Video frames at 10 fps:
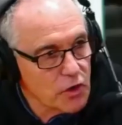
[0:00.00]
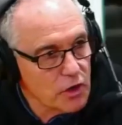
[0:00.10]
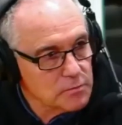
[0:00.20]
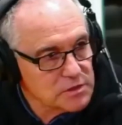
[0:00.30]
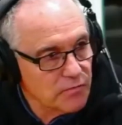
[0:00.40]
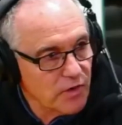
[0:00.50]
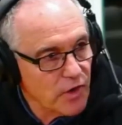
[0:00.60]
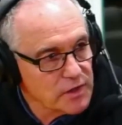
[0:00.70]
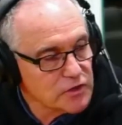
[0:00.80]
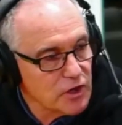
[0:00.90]
times. If the
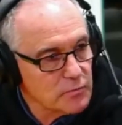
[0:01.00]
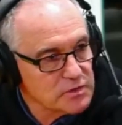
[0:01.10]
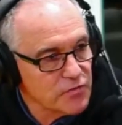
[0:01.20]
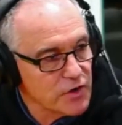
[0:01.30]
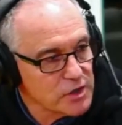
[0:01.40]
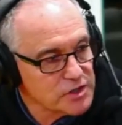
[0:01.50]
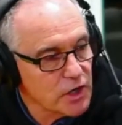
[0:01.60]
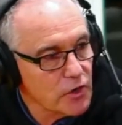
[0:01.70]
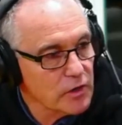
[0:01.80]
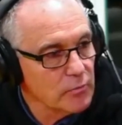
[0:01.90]
race time was very
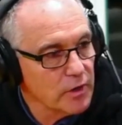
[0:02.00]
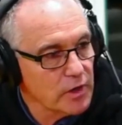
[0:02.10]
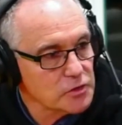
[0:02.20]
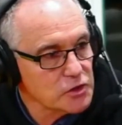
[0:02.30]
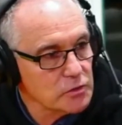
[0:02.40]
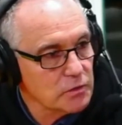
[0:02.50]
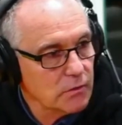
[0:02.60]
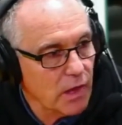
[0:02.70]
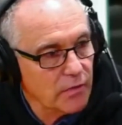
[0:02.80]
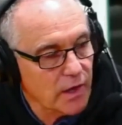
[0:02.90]
slow compared to
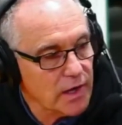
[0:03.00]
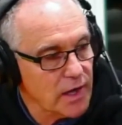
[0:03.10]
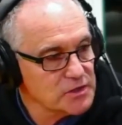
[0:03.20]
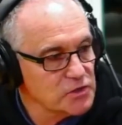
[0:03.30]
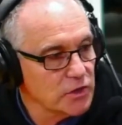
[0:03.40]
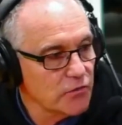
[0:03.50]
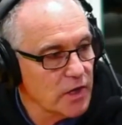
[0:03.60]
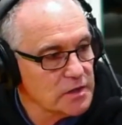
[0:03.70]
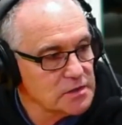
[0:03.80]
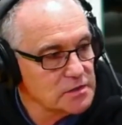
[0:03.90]
other classes on the
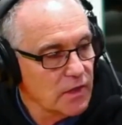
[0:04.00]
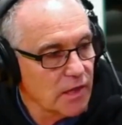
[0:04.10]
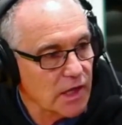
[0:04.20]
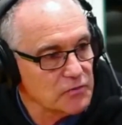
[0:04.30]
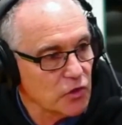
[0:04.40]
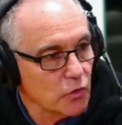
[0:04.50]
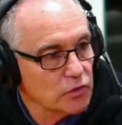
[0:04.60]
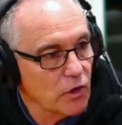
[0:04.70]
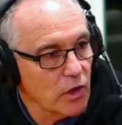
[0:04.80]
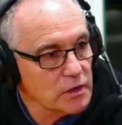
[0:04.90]
race, that gives you a
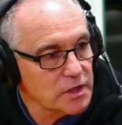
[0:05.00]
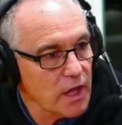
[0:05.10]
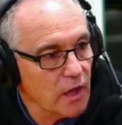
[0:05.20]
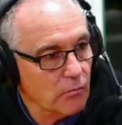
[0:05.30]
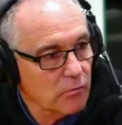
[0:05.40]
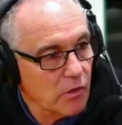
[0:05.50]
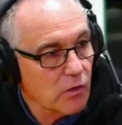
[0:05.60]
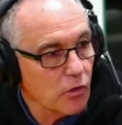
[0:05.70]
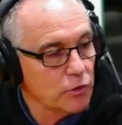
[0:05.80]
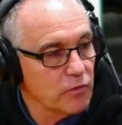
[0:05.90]
good guide to how
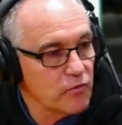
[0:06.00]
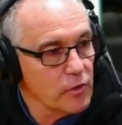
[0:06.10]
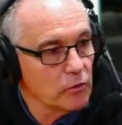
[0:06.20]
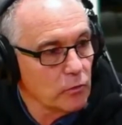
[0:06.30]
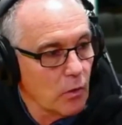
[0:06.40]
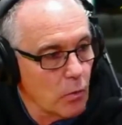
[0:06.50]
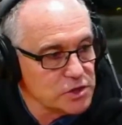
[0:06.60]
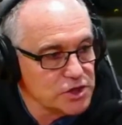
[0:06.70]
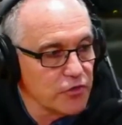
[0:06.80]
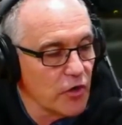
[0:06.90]
good the field
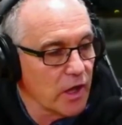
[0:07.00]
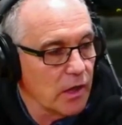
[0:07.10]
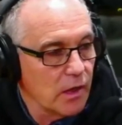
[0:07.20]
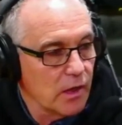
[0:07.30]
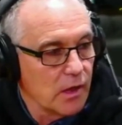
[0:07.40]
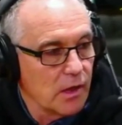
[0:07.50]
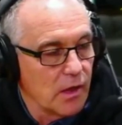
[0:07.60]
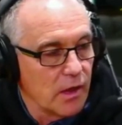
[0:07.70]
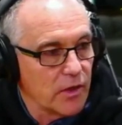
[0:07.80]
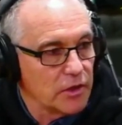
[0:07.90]
was generally.
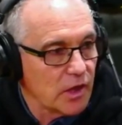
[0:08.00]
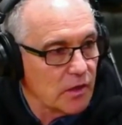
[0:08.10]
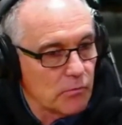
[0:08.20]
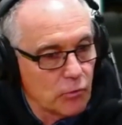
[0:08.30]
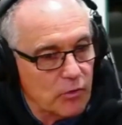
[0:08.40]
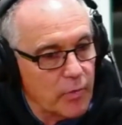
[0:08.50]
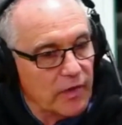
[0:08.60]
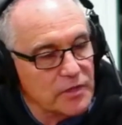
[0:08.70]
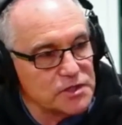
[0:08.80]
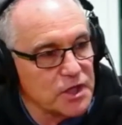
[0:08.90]
Then you can look
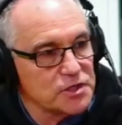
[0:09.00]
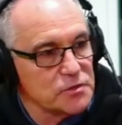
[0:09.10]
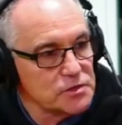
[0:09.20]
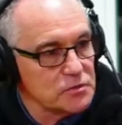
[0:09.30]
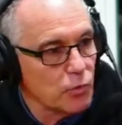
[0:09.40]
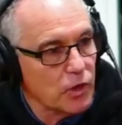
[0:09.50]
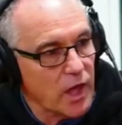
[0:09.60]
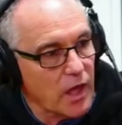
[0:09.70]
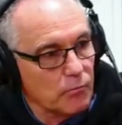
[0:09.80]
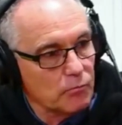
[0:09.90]
back at the sectionals and
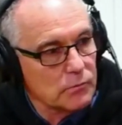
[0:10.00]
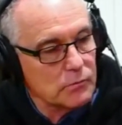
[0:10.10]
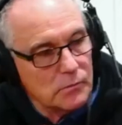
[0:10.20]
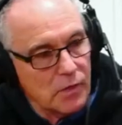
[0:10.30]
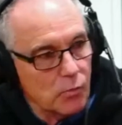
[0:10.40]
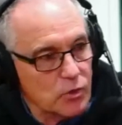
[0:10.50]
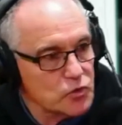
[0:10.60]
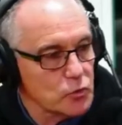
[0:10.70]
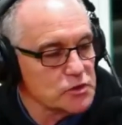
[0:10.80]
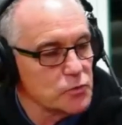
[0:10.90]
work out
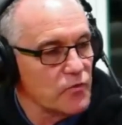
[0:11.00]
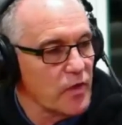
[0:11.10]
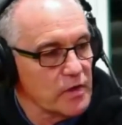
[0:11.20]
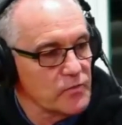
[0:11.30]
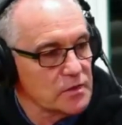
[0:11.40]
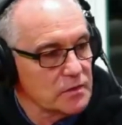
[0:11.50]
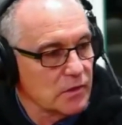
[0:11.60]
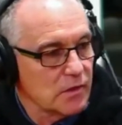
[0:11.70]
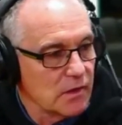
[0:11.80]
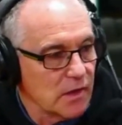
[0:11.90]
which horses were favoured
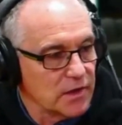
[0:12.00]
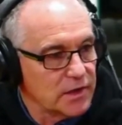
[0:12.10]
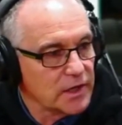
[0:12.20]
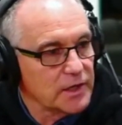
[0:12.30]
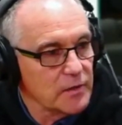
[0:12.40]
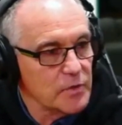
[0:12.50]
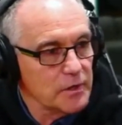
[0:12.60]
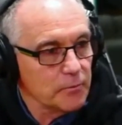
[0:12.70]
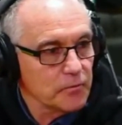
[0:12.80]
and dig deeper.